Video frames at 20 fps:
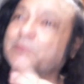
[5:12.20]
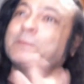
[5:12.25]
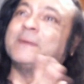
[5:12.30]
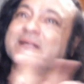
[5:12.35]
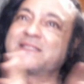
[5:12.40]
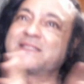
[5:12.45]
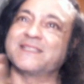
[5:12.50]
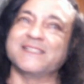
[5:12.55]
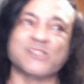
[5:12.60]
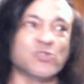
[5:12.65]
The
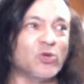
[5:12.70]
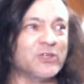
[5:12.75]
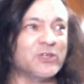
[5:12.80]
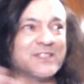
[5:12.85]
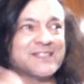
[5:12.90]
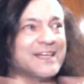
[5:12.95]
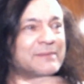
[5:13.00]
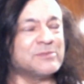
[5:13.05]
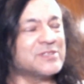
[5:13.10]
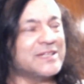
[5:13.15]
person is all the
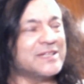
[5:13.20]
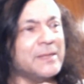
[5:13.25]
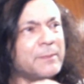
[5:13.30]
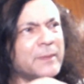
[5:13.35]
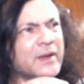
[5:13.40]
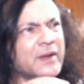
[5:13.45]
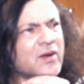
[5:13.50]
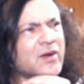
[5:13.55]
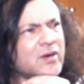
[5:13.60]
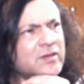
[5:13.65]
time
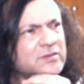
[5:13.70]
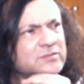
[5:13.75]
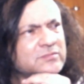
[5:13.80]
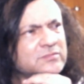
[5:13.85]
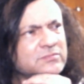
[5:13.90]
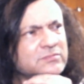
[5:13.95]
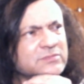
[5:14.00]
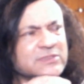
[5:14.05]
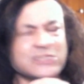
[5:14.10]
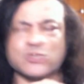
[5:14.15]
sleeping.
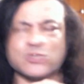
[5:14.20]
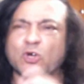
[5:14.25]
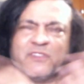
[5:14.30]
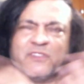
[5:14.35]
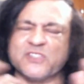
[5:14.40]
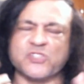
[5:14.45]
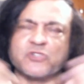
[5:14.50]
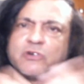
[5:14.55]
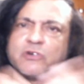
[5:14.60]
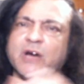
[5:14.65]
He's
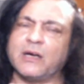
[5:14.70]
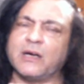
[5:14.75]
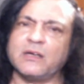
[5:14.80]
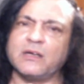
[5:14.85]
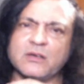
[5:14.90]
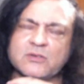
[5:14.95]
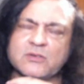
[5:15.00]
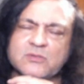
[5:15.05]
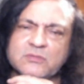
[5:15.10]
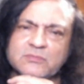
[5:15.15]
always drugged
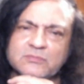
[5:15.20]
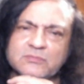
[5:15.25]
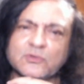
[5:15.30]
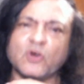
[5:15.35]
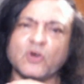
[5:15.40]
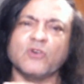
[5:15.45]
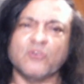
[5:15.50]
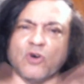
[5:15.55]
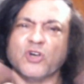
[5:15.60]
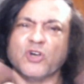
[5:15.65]

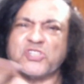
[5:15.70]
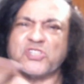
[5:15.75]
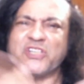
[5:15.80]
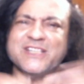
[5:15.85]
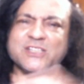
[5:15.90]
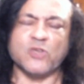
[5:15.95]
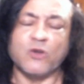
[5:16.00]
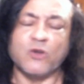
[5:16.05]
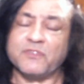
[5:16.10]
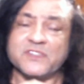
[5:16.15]
or she
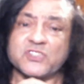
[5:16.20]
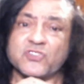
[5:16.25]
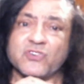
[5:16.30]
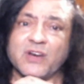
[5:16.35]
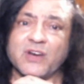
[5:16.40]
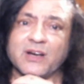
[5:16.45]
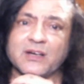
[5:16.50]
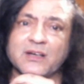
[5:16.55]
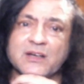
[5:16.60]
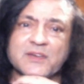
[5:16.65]
is always
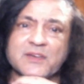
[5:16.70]
drugged.